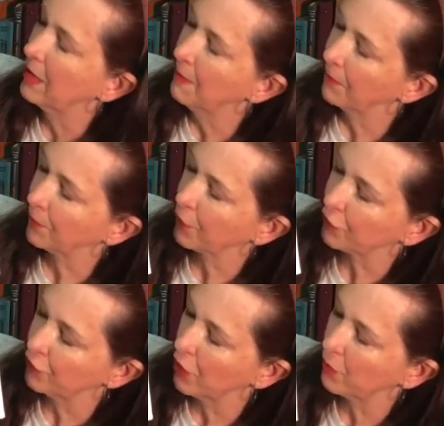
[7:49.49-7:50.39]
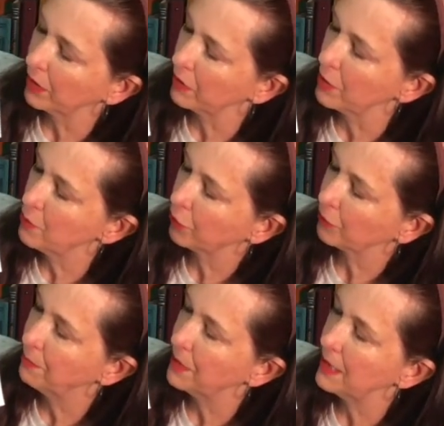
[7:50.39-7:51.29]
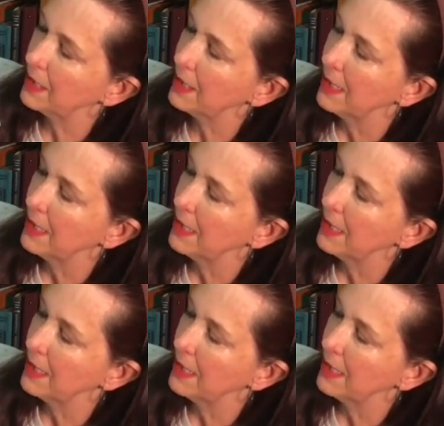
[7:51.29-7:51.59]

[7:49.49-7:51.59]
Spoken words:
The first note we learned was B,